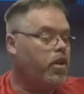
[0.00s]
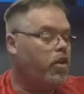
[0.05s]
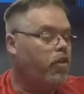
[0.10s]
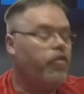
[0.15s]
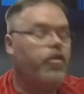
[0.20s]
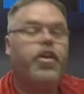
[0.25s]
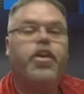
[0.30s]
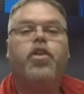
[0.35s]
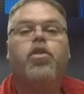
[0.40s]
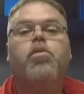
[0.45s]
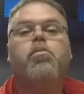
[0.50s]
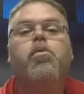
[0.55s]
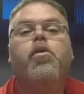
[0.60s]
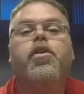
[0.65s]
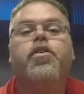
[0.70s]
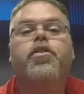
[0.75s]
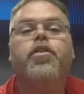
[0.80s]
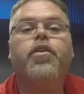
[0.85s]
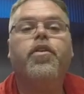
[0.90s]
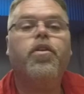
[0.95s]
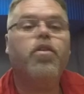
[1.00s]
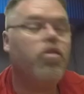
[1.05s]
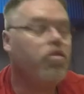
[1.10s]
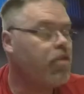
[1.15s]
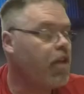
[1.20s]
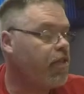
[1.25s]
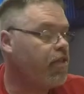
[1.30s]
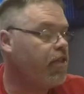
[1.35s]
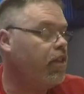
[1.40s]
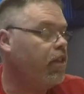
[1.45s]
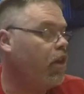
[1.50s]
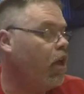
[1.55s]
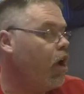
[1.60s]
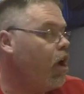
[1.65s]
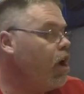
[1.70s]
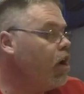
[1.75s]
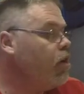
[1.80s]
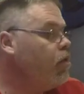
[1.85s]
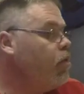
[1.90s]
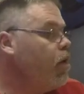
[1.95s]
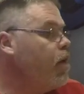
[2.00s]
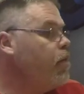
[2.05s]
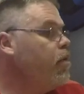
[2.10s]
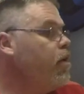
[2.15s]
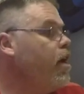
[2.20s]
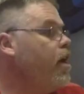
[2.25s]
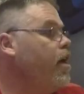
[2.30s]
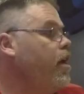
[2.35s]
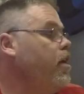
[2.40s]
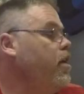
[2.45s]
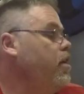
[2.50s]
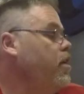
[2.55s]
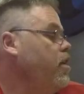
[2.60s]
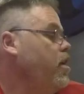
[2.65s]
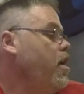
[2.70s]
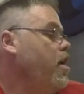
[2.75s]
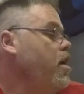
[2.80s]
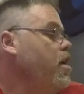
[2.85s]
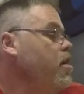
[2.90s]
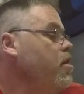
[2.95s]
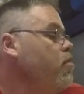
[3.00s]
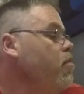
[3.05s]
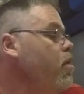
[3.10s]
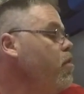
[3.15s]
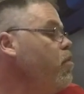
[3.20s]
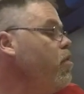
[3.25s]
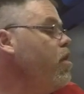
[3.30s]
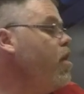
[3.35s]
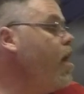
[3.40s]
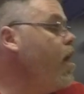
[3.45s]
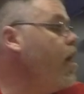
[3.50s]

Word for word: little video, boys and girls. Nothing long. Why would I? Hey, why wouldn't